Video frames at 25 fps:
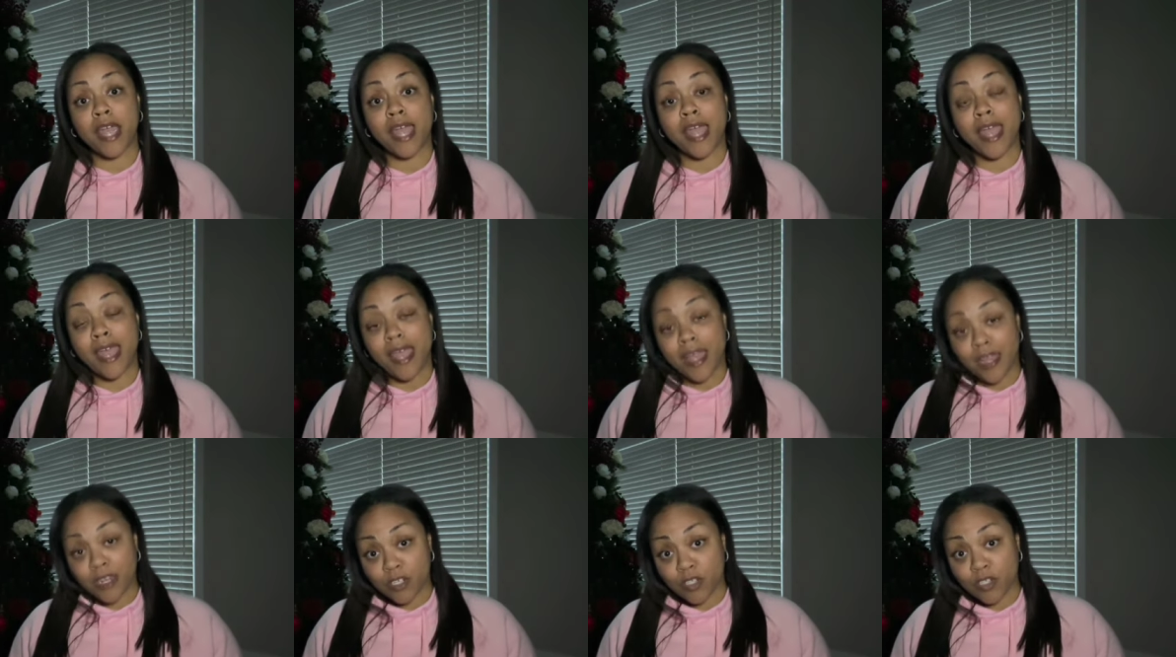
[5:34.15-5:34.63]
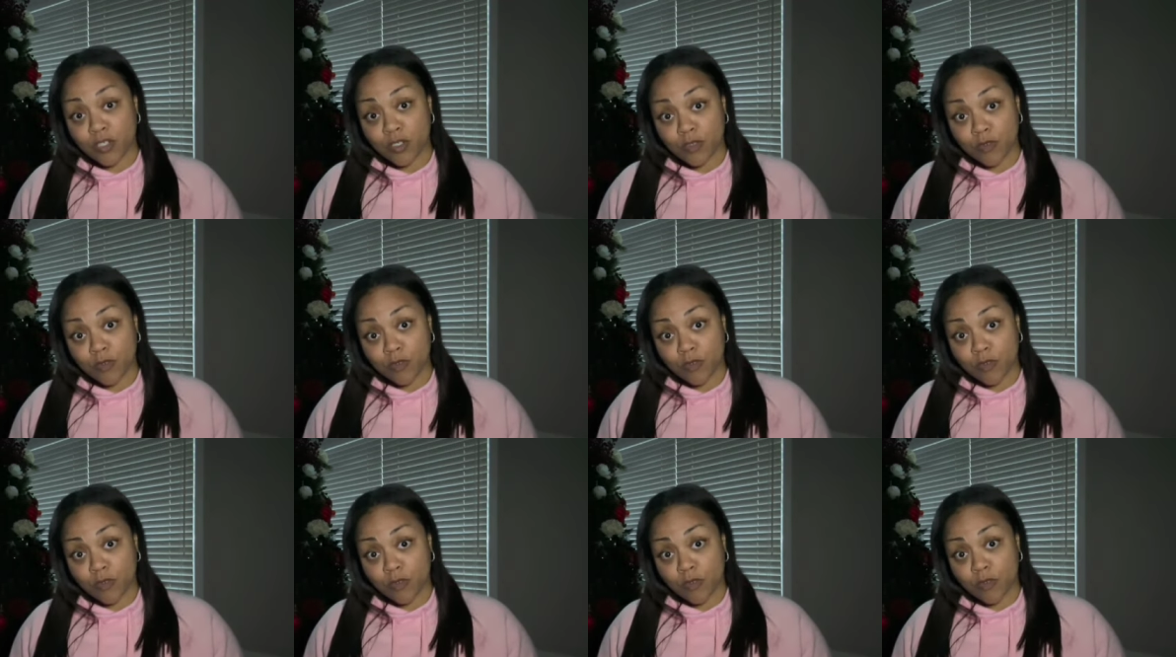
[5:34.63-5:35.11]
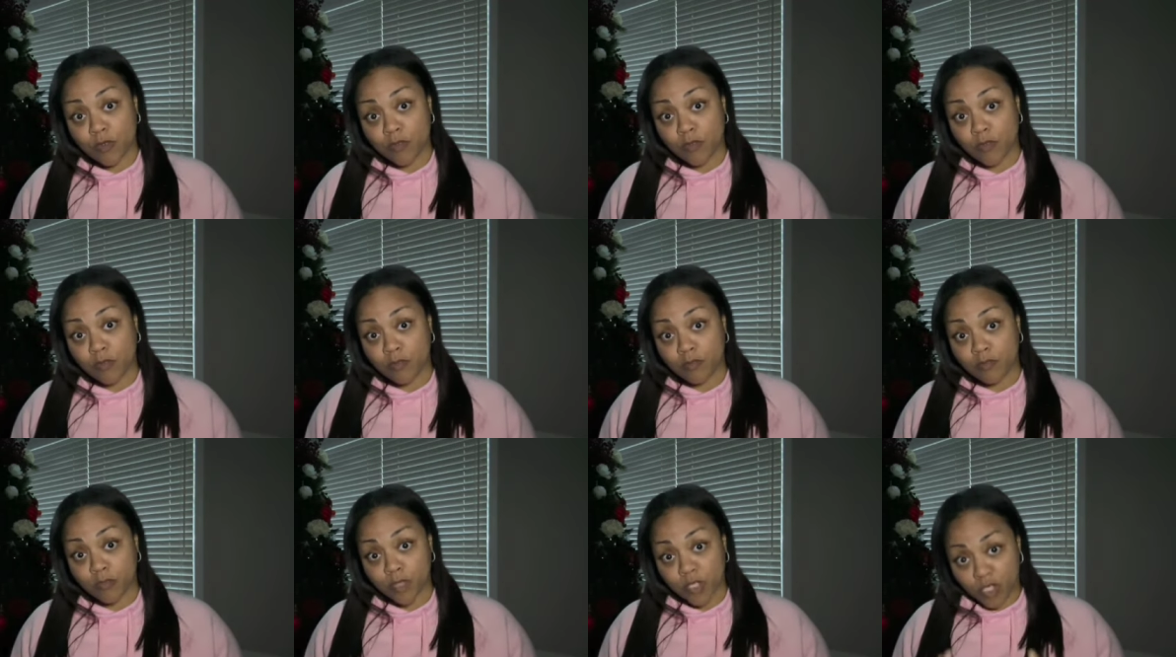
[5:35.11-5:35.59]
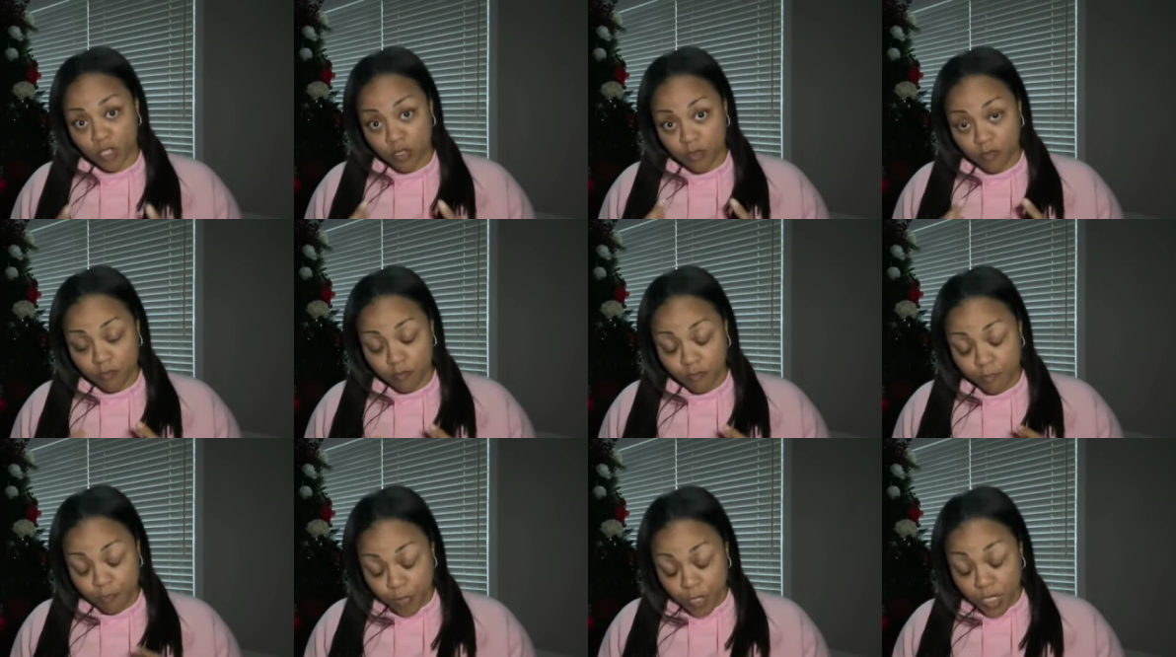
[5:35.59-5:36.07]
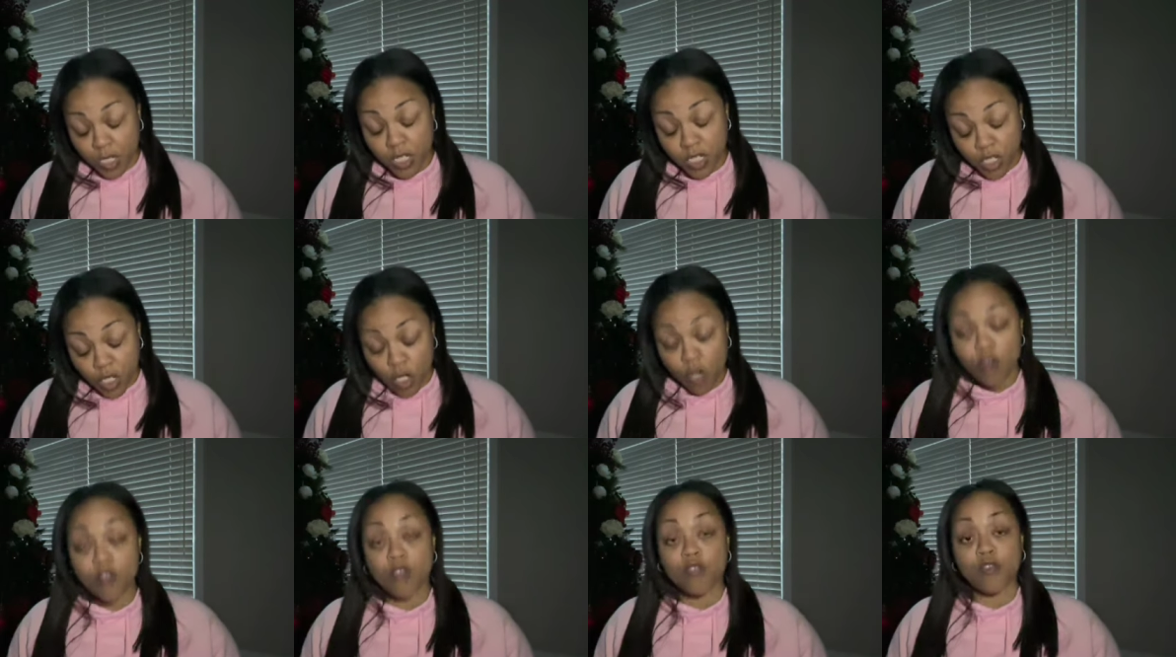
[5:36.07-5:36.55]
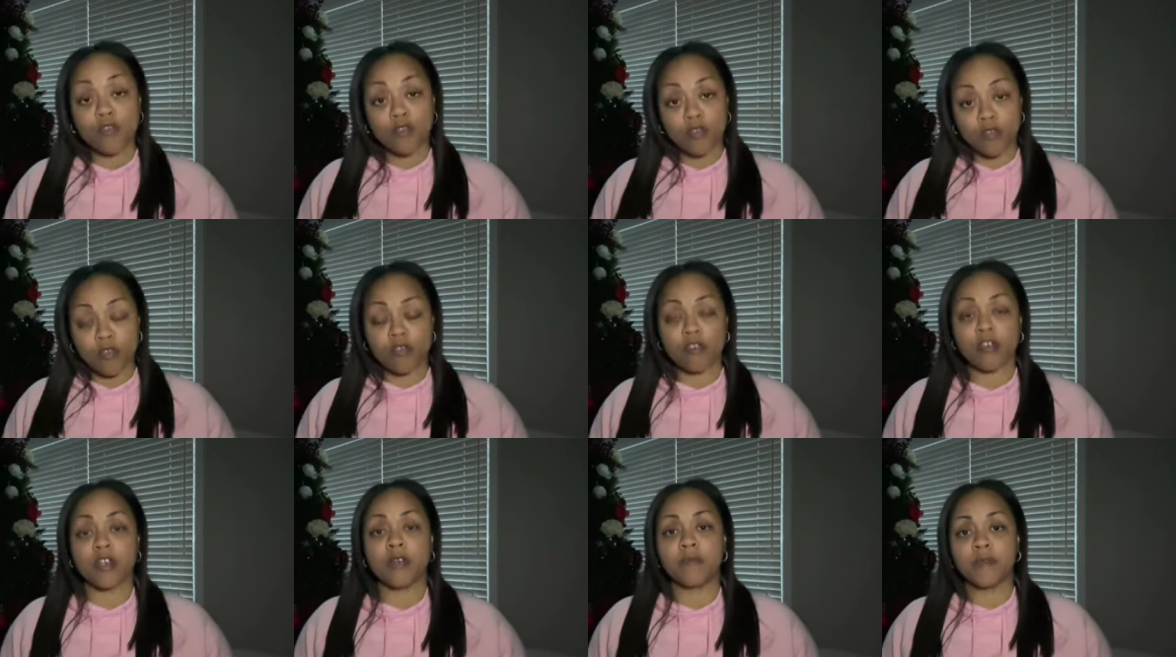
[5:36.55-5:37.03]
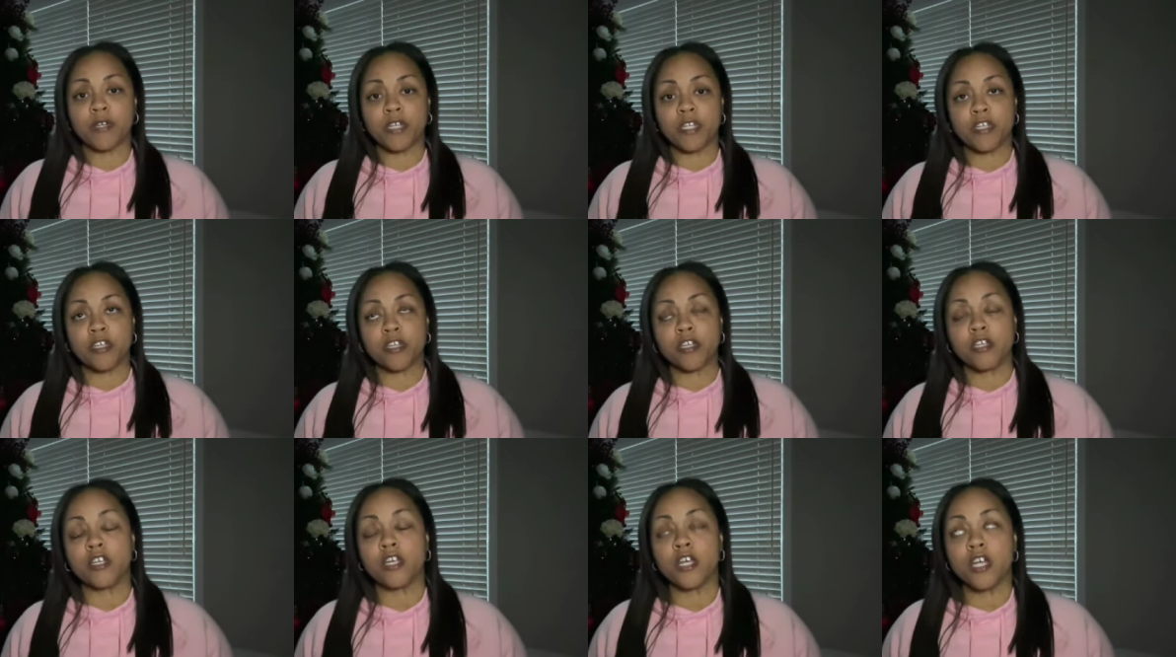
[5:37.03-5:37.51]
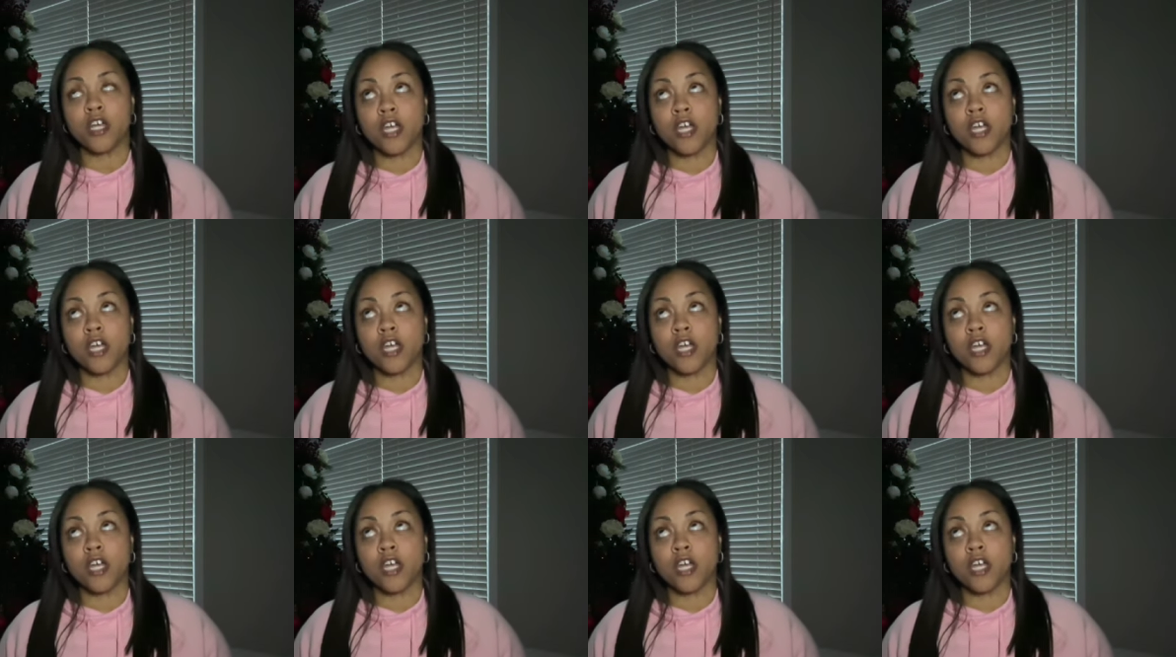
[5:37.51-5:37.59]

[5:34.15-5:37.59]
actual paternal grandmother.